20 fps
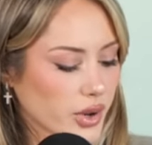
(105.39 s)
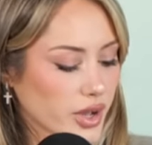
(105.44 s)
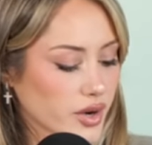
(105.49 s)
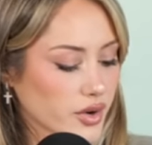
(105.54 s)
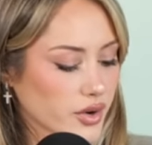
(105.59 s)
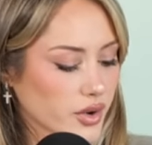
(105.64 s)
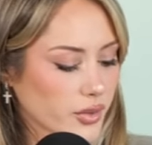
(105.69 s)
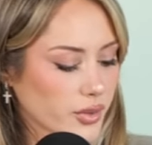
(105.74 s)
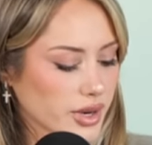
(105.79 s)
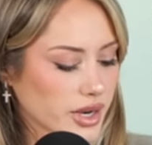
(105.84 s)
I
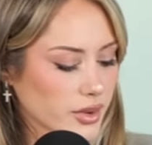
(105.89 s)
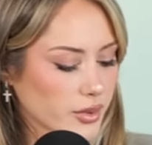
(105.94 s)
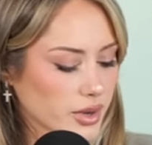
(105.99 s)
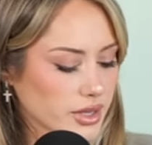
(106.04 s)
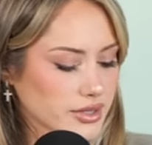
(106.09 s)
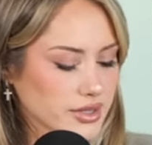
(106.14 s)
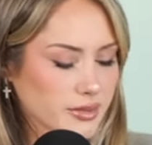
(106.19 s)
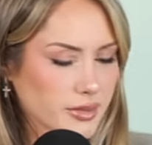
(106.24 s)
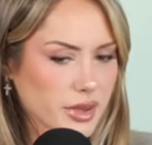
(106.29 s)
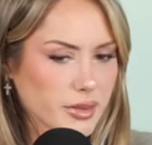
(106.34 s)
don't know when it
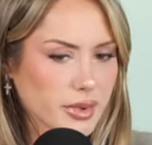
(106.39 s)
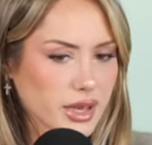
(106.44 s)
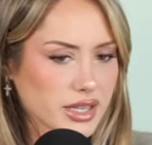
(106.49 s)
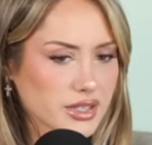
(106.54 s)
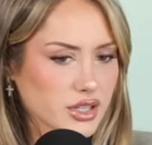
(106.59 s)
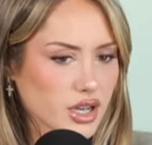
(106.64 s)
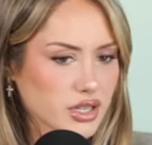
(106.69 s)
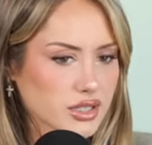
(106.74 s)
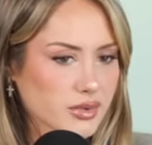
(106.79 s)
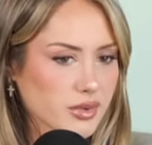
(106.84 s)
was, and maybe I
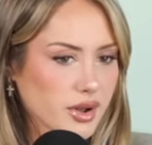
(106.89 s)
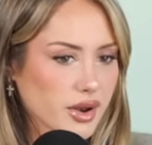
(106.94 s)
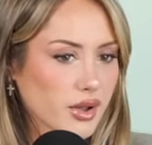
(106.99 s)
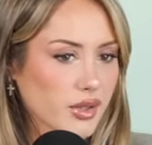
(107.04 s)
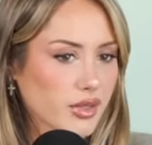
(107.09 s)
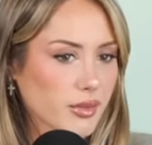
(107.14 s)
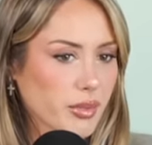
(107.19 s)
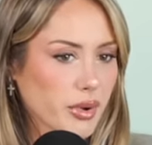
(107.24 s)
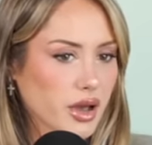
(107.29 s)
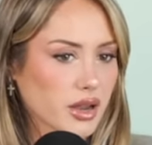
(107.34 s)
talked about it
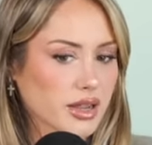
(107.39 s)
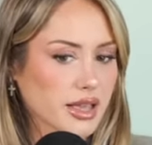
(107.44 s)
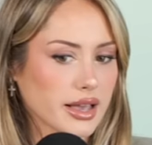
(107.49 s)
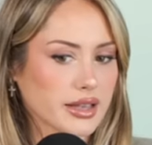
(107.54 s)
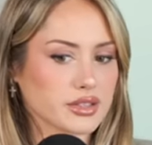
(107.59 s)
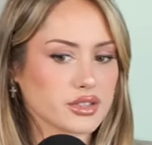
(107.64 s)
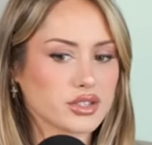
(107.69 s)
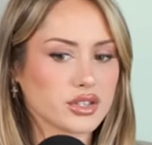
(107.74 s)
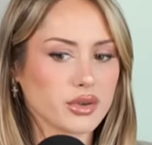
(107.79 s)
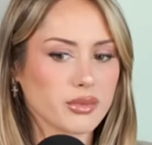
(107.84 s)
on the
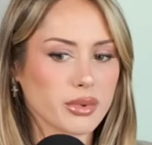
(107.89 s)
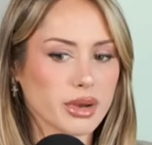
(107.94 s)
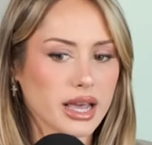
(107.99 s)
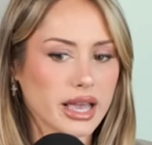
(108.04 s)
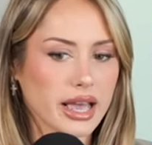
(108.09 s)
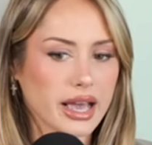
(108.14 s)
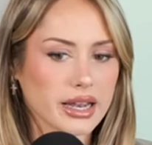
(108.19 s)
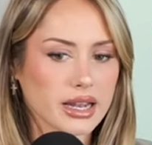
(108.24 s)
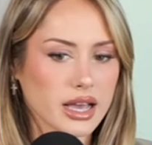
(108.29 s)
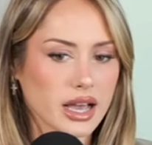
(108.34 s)
podcast too, but
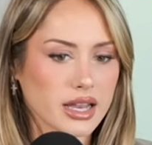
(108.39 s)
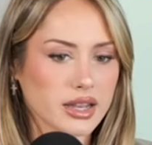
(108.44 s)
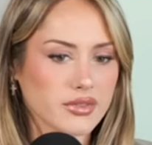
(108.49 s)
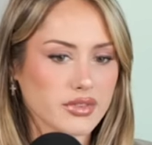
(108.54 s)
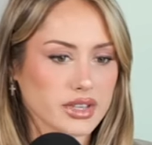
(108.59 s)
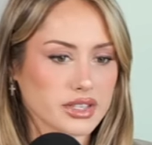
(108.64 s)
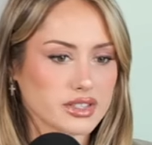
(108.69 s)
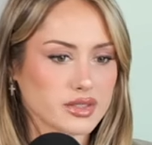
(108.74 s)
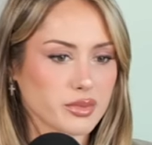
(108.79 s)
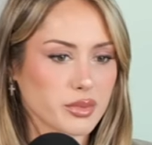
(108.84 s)
I had kind
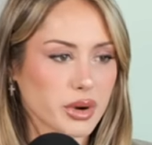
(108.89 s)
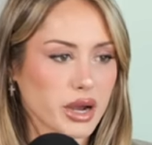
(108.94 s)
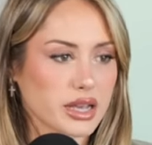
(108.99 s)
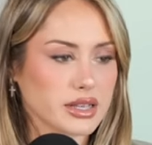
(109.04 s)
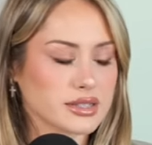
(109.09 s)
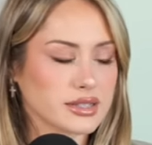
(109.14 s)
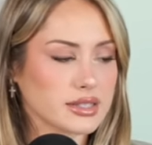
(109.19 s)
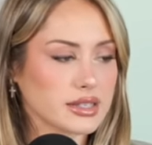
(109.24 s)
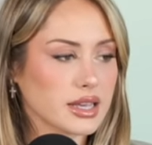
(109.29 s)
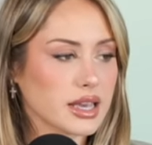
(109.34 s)
of
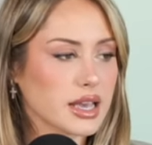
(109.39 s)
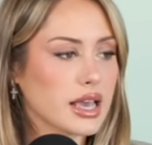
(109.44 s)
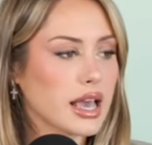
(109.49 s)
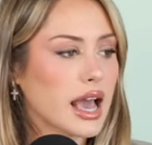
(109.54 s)
expressed,